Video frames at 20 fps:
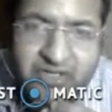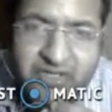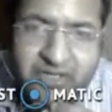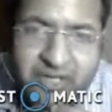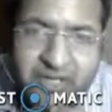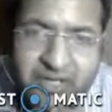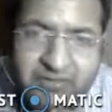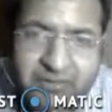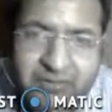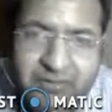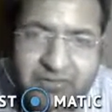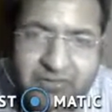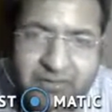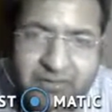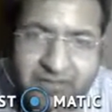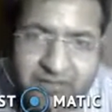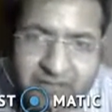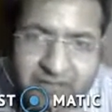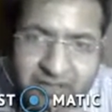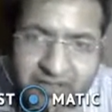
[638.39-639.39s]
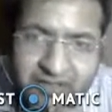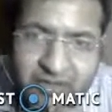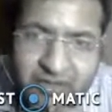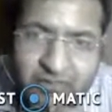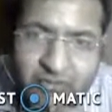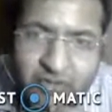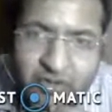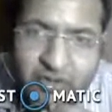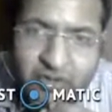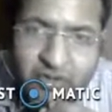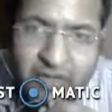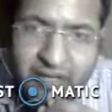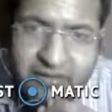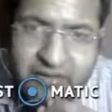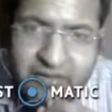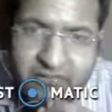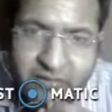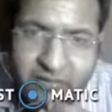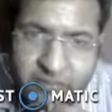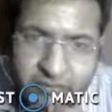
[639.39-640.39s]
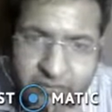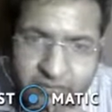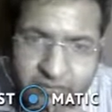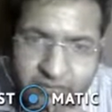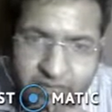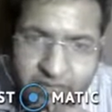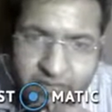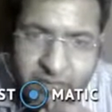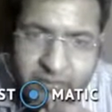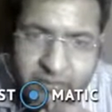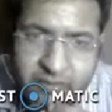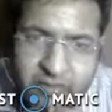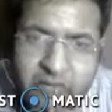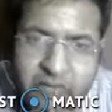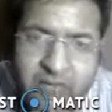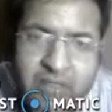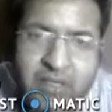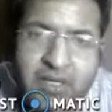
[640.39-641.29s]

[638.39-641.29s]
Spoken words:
lies between the lateral wall and the floor of the orbit.